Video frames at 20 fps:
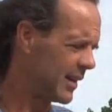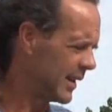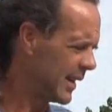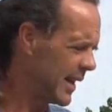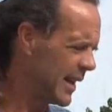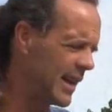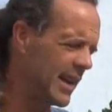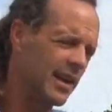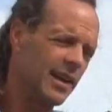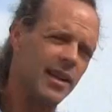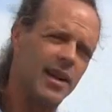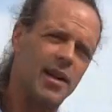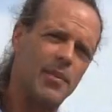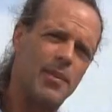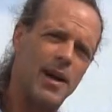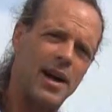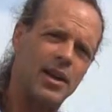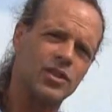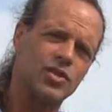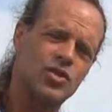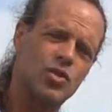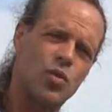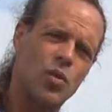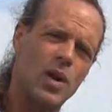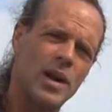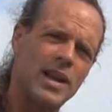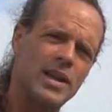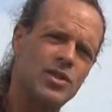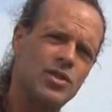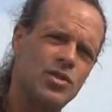getting about
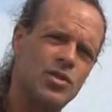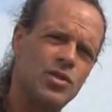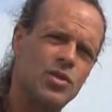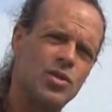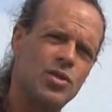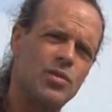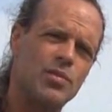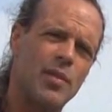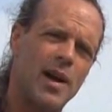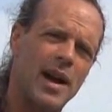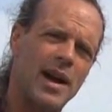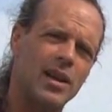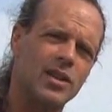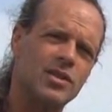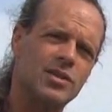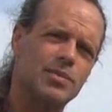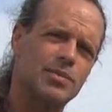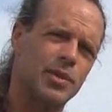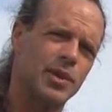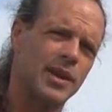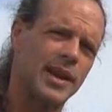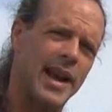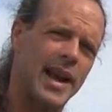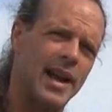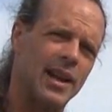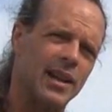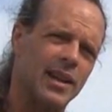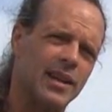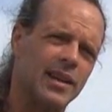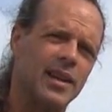22 miles per
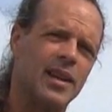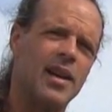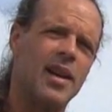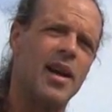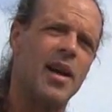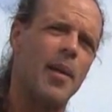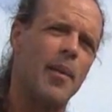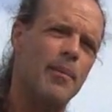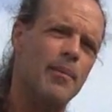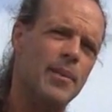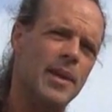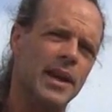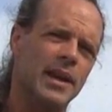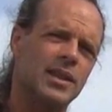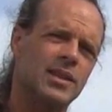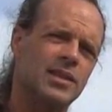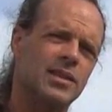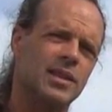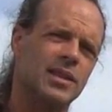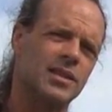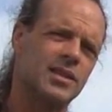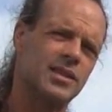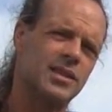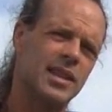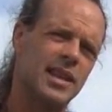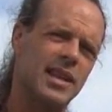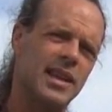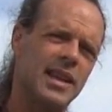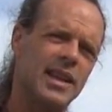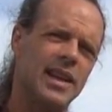gallon mixed
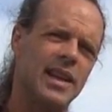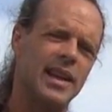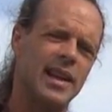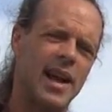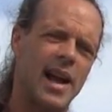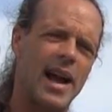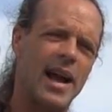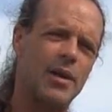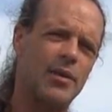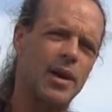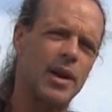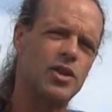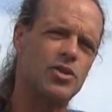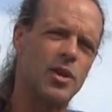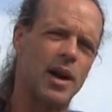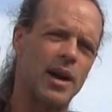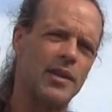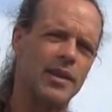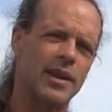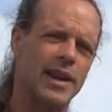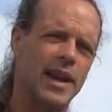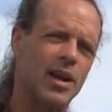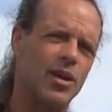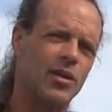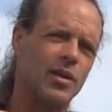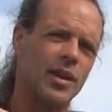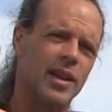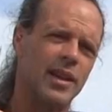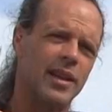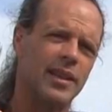city and highway driving.
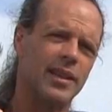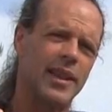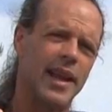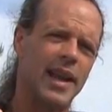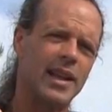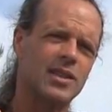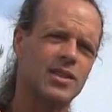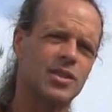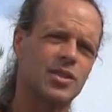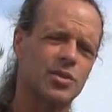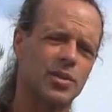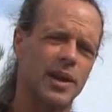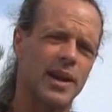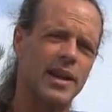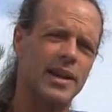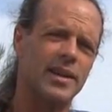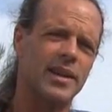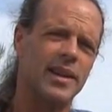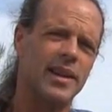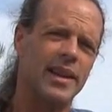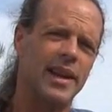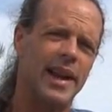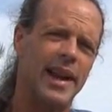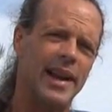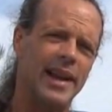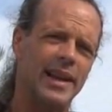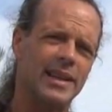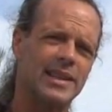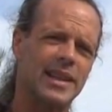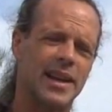Now that's great,
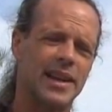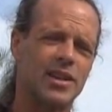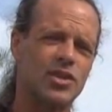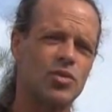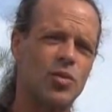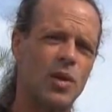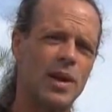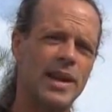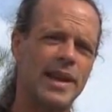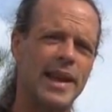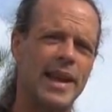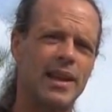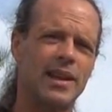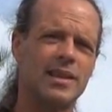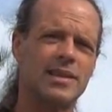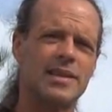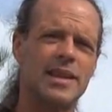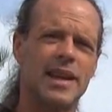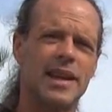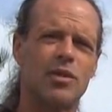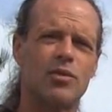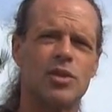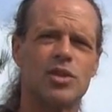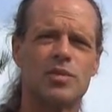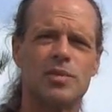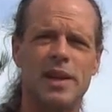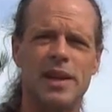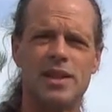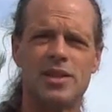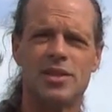and it's got a 20-gallon tank,
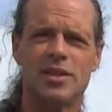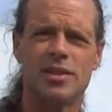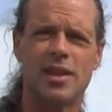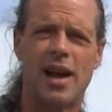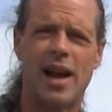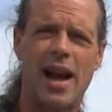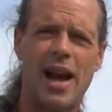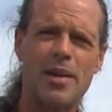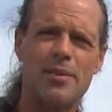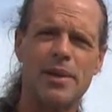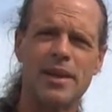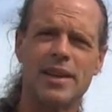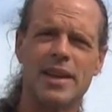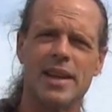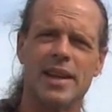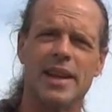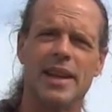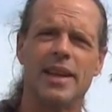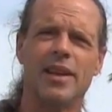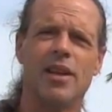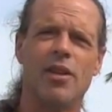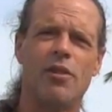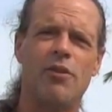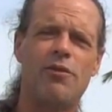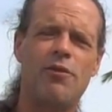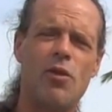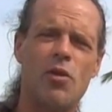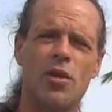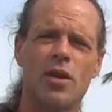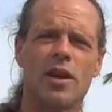which means I've been getting
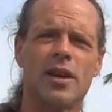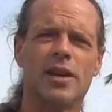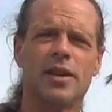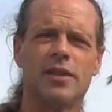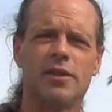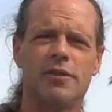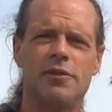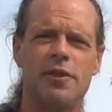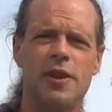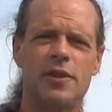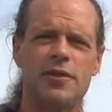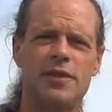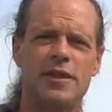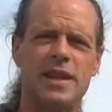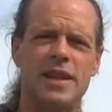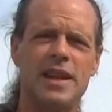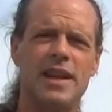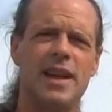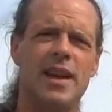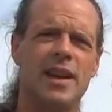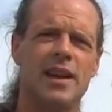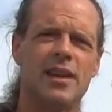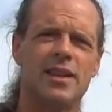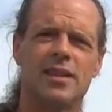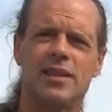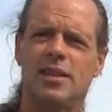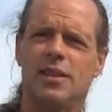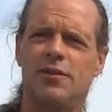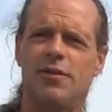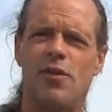450
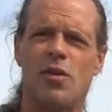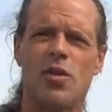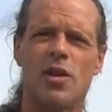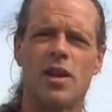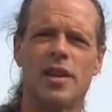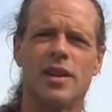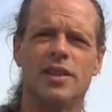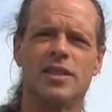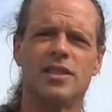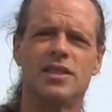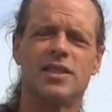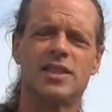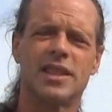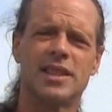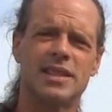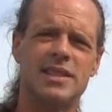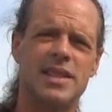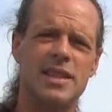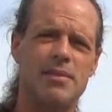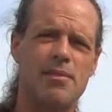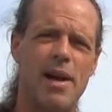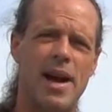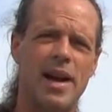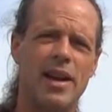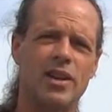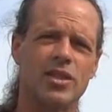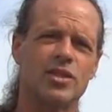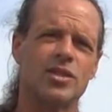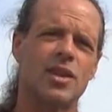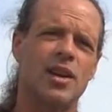to 460
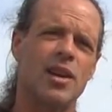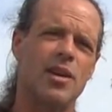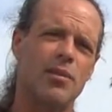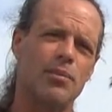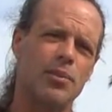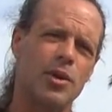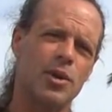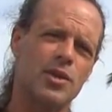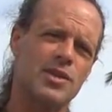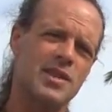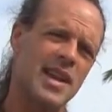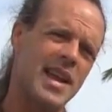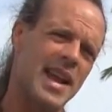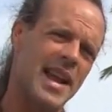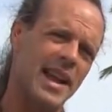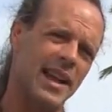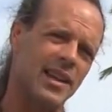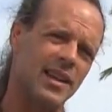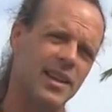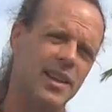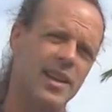miles per tank.